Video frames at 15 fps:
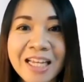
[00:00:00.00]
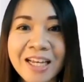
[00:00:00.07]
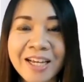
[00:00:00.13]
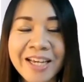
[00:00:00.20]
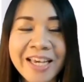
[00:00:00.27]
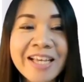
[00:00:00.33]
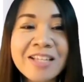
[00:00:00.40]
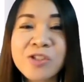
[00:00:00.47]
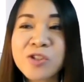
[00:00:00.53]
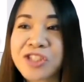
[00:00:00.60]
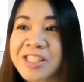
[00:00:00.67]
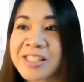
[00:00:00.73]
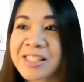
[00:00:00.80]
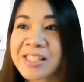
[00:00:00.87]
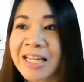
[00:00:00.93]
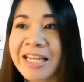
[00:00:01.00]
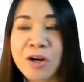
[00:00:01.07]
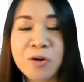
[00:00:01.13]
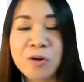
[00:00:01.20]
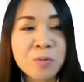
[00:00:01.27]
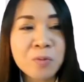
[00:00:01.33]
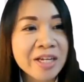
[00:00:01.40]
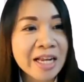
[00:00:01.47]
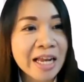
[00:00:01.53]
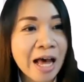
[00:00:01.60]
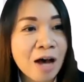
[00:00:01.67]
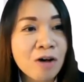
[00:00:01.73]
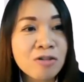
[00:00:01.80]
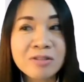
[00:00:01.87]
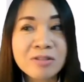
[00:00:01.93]
Okay, so just click on word
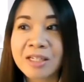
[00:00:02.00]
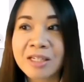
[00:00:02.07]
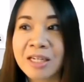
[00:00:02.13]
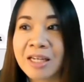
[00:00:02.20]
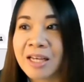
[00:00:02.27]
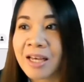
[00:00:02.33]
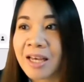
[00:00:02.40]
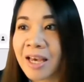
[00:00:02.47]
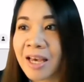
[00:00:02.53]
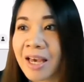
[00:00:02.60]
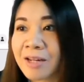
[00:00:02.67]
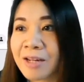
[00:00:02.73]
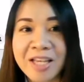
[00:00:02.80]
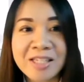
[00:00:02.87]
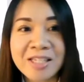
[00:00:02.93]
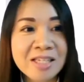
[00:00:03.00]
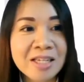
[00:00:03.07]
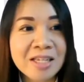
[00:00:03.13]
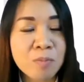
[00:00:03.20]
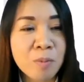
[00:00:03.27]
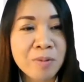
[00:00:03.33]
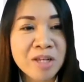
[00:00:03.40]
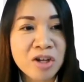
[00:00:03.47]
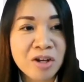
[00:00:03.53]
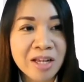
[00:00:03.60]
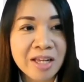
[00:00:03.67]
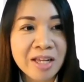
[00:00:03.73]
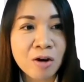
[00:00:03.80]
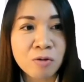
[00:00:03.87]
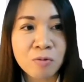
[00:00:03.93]
cloud, and if you can see, the moment you
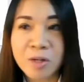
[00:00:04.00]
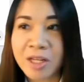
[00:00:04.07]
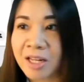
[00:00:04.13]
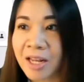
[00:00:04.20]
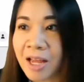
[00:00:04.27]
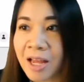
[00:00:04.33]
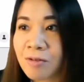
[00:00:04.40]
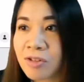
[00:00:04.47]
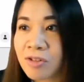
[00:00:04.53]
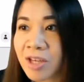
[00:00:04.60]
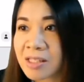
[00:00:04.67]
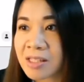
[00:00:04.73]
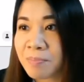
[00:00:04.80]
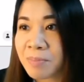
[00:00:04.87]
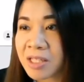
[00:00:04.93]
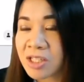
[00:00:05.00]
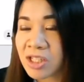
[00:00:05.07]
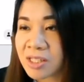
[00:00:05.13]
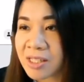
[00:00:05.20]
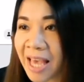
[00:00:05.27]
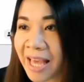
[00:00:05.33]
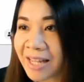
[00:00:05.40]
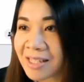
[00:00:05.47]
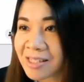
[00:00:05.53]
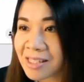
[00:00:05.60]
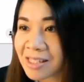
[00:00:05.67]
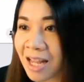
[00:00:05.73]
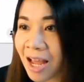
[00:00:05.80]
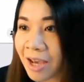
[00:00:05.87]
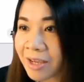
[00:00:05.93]
click on word cloud, you can simply just add
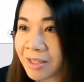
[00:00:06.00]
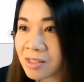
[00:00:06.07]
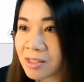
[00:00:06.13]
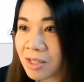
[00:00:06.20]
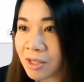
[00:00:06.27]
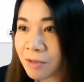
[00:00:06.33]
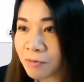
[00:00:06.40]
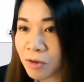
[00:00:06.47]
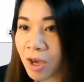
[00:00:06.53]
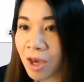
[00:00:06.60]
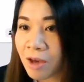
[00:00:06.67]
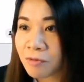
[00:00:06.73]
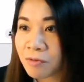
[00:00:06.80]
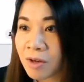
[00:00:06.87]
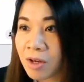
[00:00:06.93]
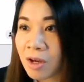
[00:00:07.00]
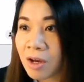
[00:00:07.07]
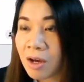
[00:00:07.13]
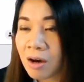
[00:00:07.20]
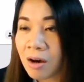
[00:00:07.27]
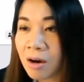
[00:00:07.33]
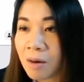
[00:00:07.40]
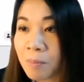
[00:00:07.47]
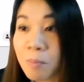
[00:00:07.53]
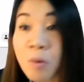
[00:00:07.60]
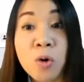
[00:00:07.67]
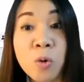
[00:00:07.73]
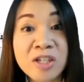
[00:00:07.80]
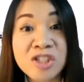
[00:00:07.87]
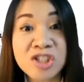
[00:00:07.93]
slides if you have more
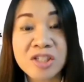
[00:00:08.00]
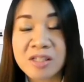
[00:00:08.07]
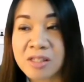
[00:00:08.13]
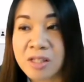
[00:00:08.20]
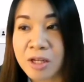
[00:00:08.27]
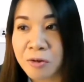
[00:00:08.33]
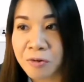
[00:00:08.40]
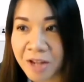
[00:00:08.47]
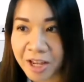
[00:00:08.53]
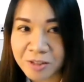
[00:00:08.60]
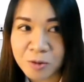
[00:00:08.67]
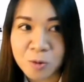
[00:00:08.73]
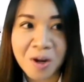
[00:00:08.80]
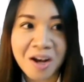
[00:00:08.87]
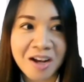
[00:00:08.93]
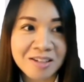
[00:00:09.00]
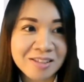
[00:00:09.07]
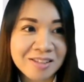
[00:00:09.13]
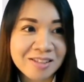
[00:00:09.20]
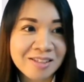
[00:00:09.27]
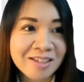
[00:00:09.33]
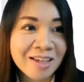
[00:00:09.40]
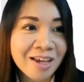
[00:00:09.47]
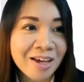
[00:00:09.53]
questions that you like to ask.